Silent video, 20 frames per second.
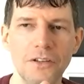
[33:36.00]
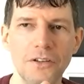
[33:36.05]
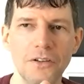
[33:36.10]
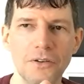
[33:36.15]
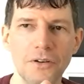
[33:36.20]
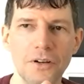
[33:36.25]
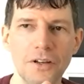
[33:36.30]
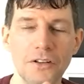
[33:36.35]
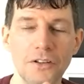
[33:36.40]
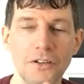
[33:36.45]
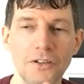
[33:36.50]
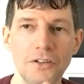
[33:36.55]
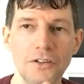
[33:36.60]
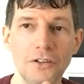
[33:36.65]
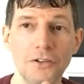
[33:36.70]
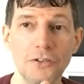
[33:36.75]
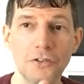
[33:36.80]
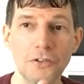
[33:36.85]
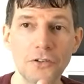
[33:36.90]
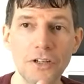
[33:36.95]
you're
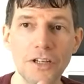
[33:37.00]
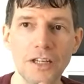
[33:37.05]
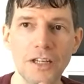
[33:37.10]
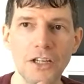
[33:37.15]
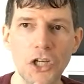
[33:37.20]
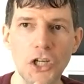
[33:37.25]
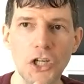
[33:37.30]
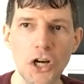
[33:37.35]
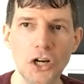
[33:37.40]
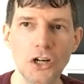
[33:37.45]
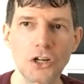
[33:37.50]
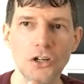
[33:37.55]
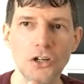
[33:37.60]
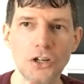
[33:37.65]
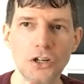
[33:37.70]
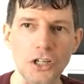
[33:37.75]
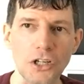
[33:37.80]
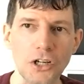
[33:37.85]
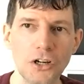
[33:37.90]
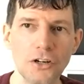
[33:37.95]
you're looking
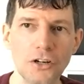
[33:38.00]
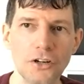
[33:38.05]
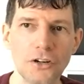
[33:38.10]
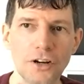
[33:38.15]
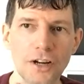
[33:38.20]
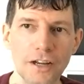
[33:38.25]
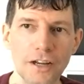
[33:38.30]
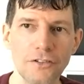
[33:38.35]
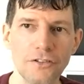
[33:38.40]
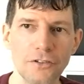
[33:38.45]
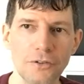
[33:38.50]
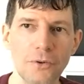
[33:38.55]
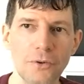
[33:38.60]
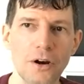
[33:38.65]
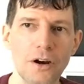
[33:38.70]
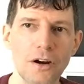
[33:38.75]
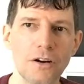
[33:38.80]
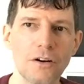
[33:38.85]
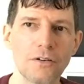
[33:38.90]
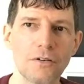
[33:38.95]
younger and younger as you
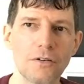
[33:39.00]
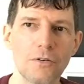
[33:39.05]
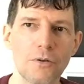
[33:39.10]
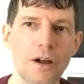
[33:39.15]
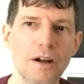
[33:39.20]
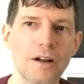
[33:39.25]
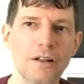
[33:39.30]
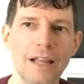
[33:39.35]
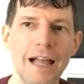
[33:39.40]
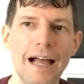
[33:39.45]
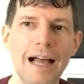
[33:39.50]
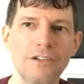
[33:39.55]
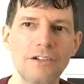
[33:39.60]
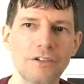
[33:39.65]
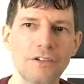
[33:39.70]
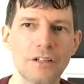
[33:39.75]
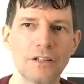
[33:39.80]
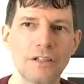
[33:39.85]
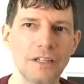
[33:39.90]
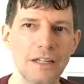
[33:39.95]
are
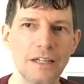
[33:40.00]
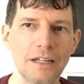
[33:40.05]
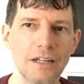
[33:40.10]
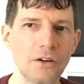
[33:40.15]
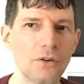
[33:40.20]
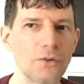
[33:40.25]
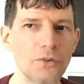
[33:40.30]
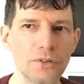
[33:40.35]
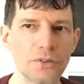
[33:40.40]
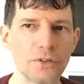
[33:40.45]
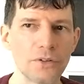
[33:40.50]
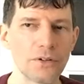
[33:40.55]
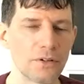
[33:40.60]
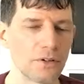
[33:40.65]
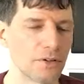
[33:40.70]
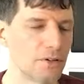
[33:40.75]
chronologically getting older.